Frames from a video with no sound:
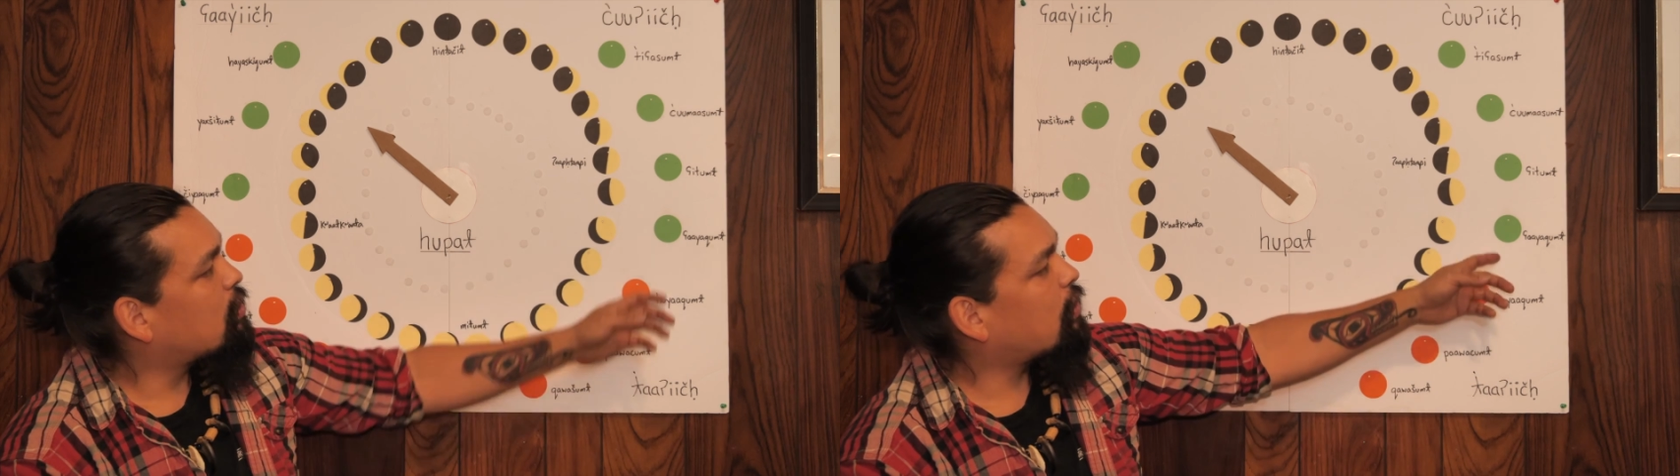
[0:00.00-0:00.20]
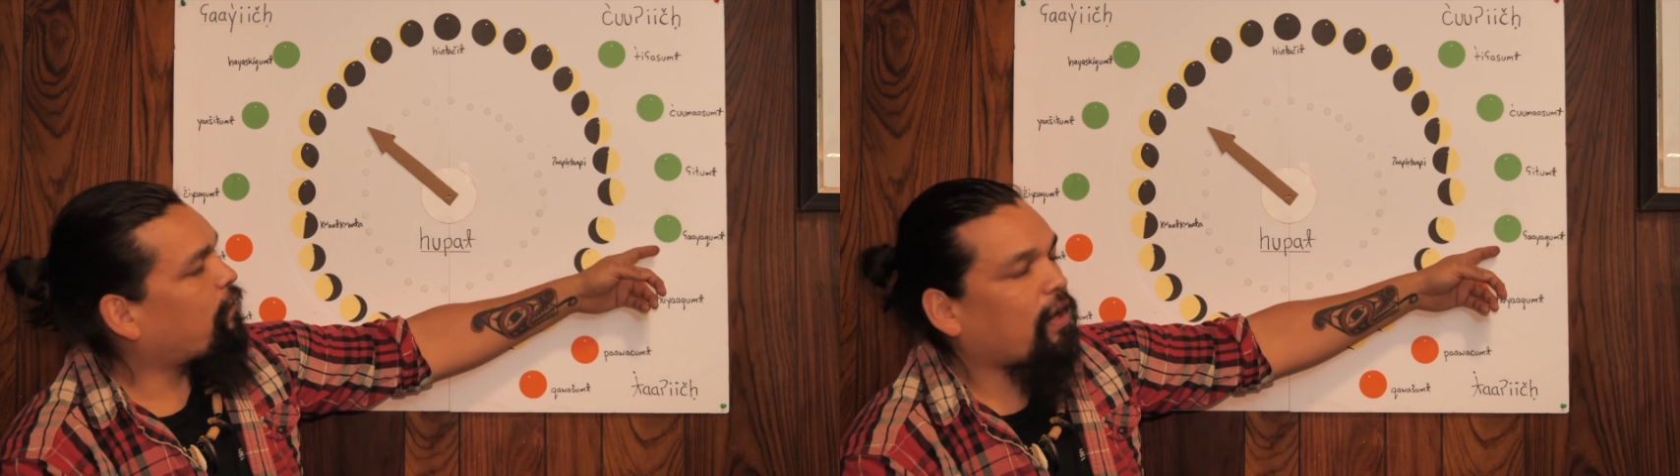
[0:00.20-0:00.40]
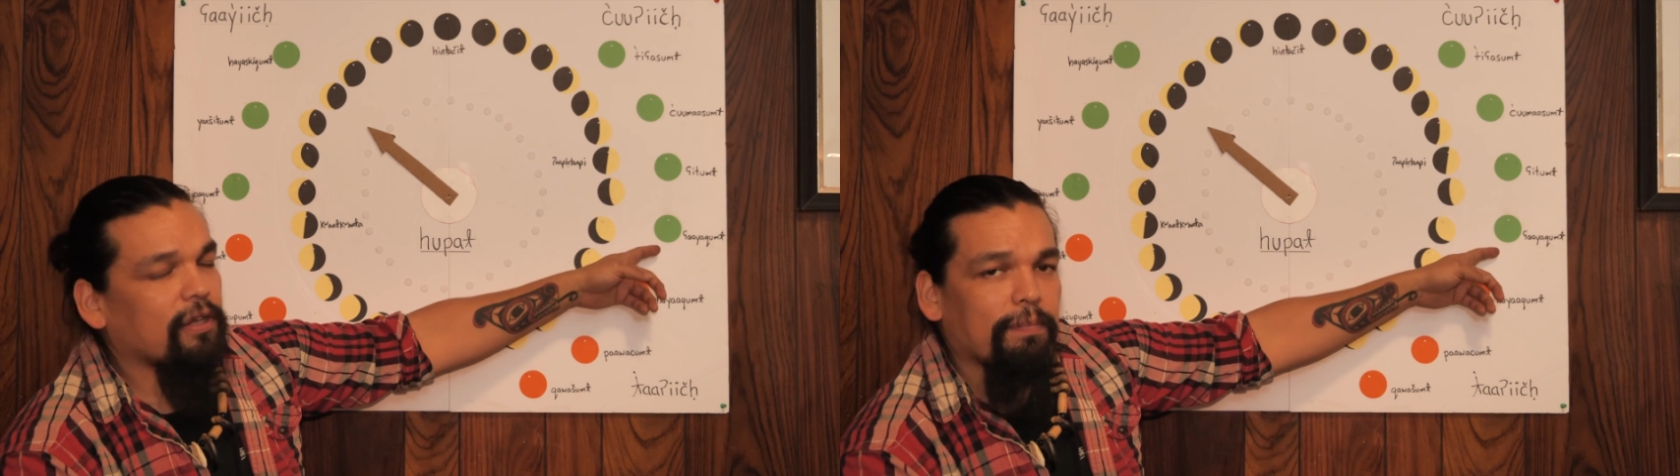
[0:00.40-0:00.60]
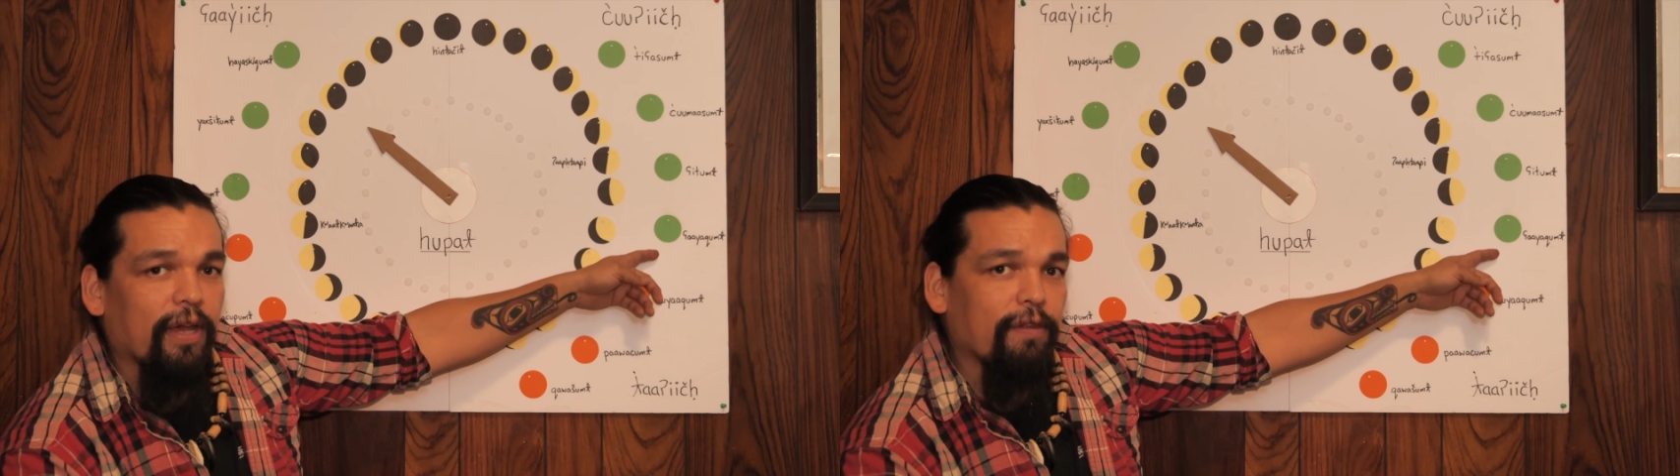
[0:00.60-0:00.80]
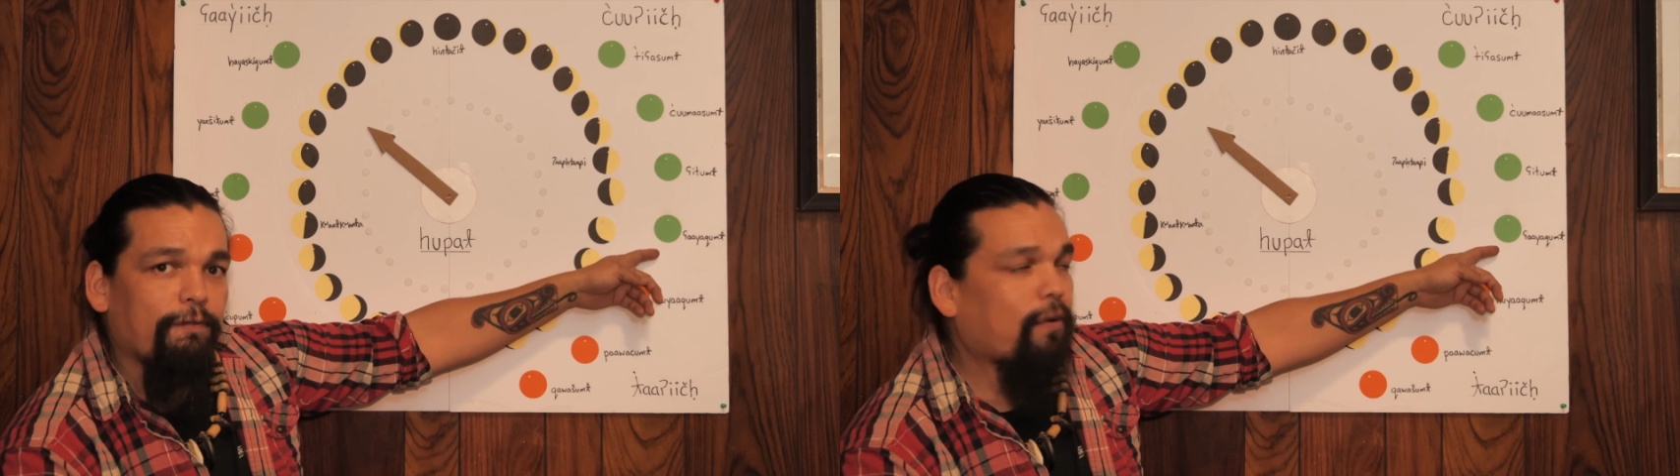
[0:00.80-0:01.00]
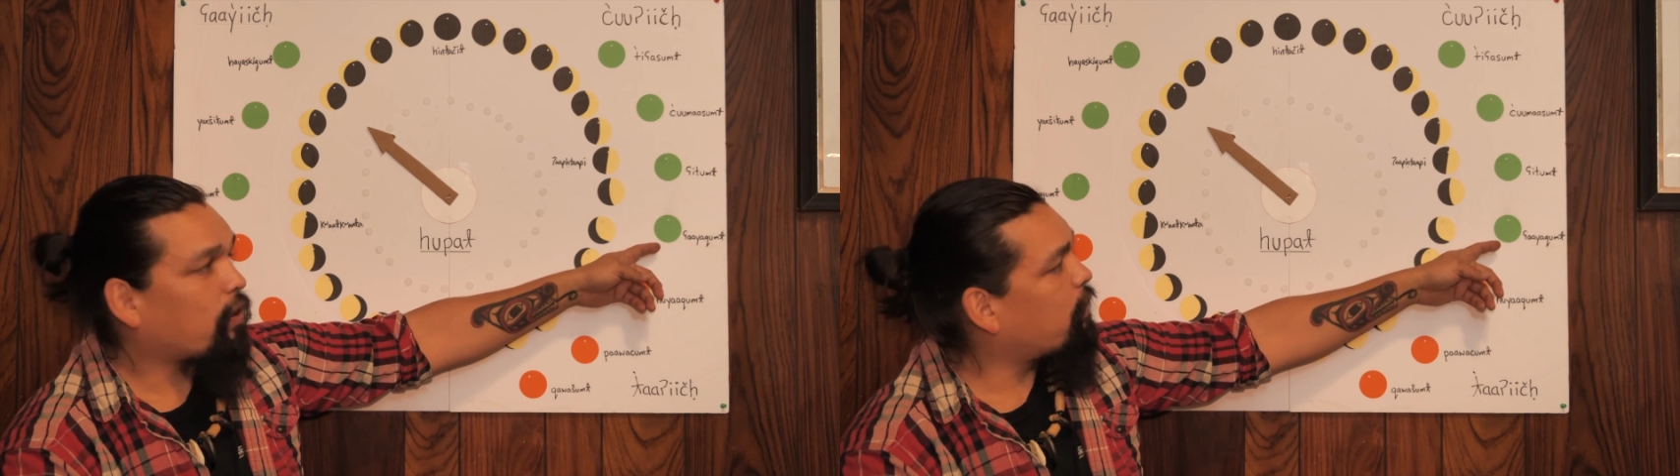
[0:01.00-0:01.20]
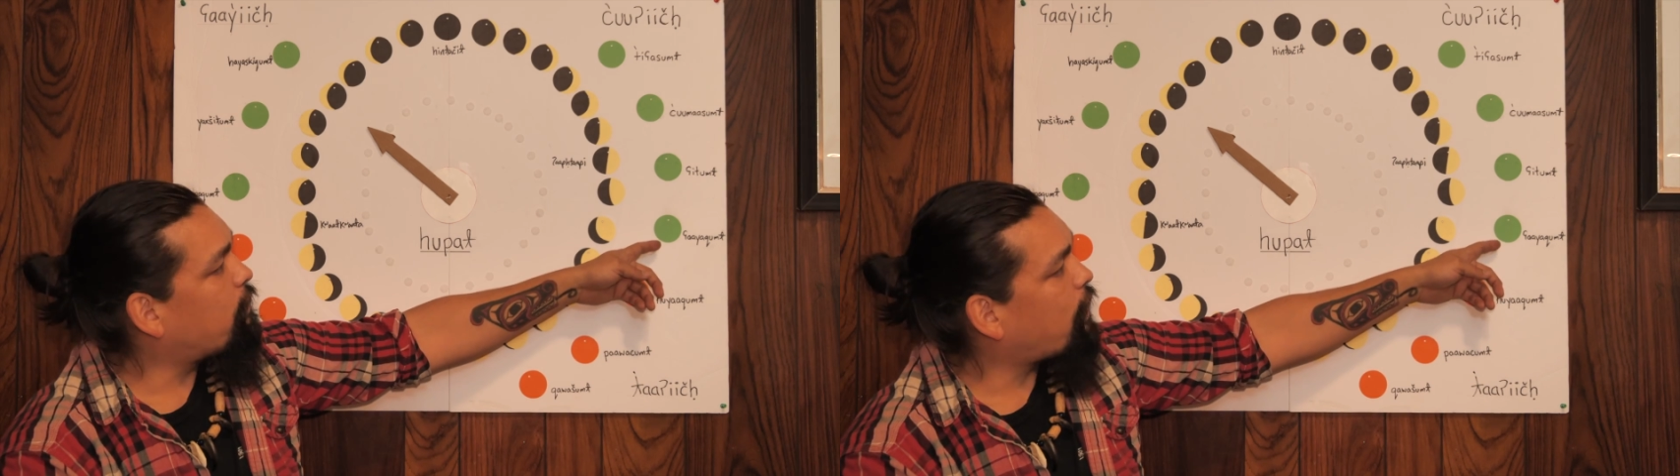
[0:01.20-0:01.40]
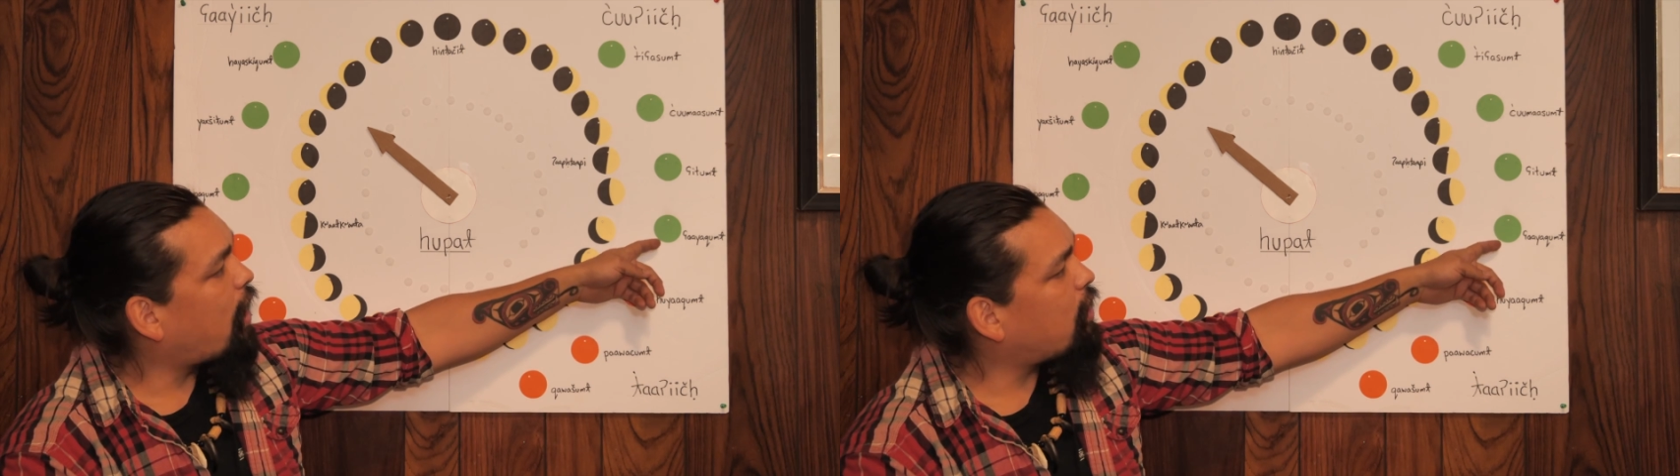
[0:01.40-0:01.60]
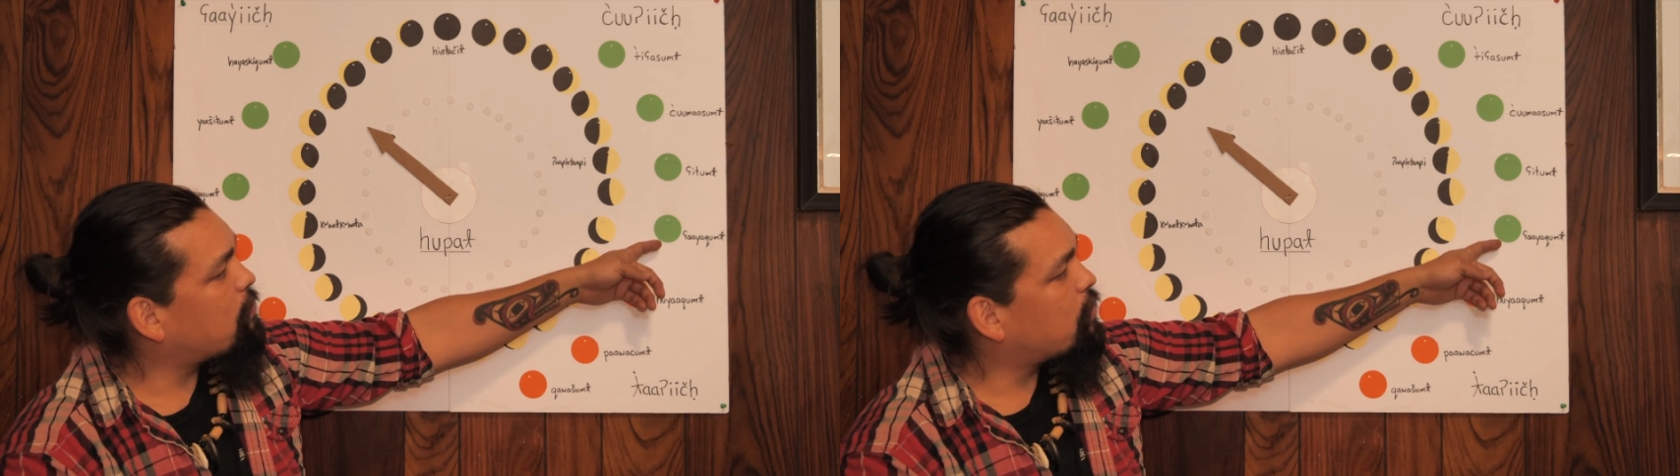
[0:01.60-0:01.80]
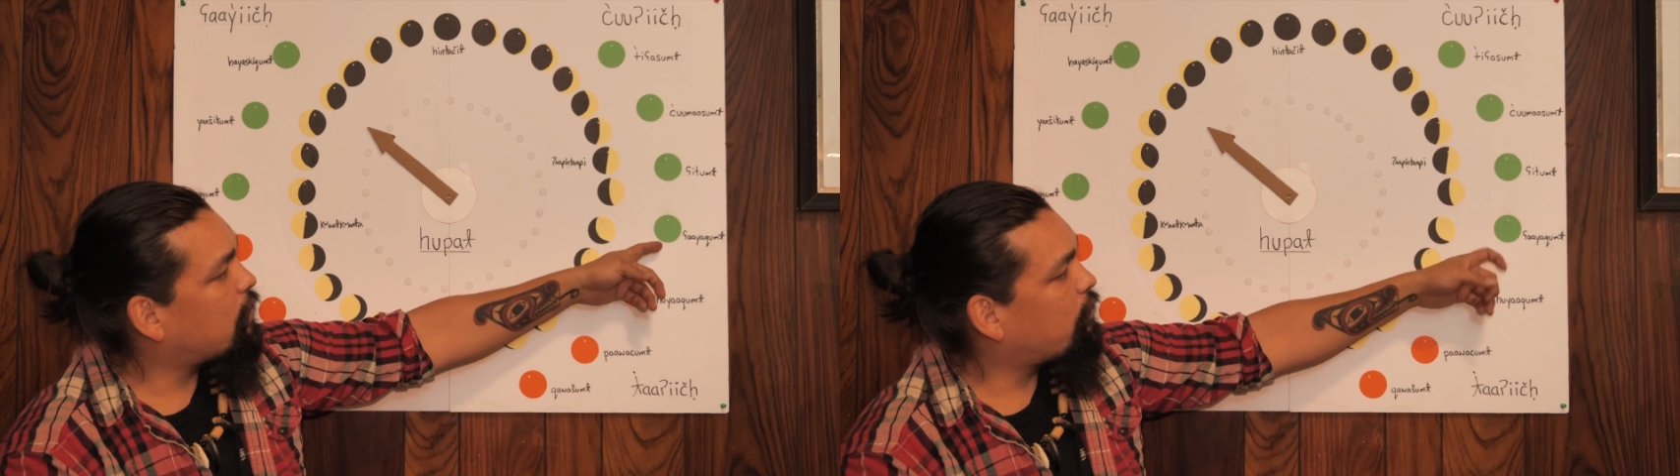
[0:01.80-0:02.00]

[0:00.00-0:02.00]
which is followed by the fourth and final moon